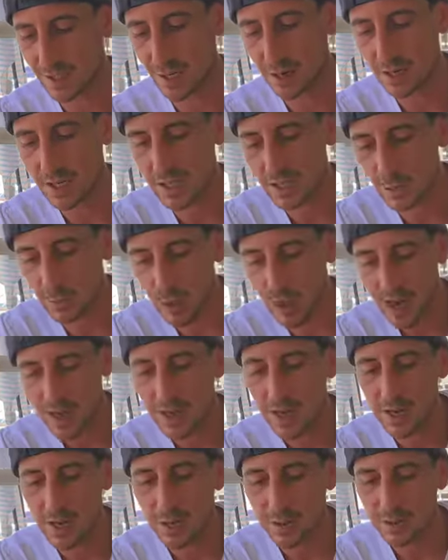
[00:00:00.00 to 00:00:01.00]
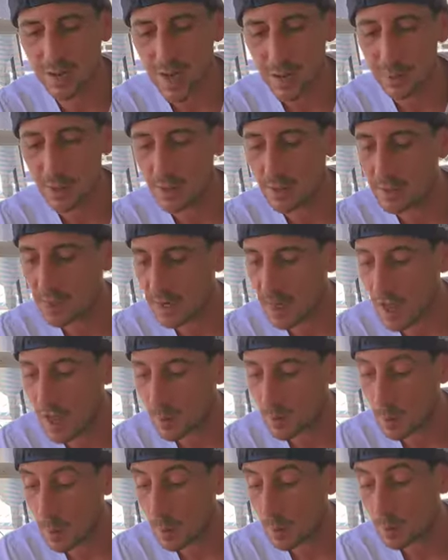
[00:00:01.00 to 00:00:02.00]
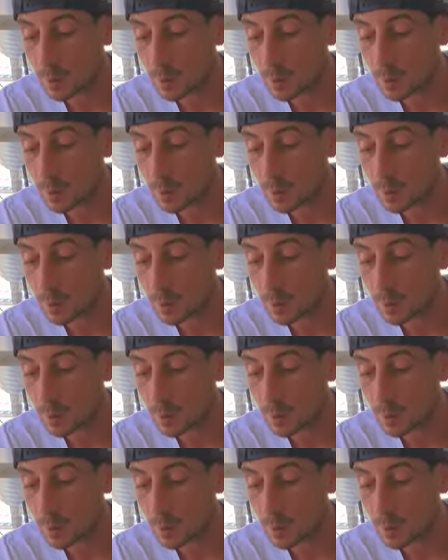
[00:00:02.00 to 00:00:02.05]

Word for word: there is a white line on top of the monopoly,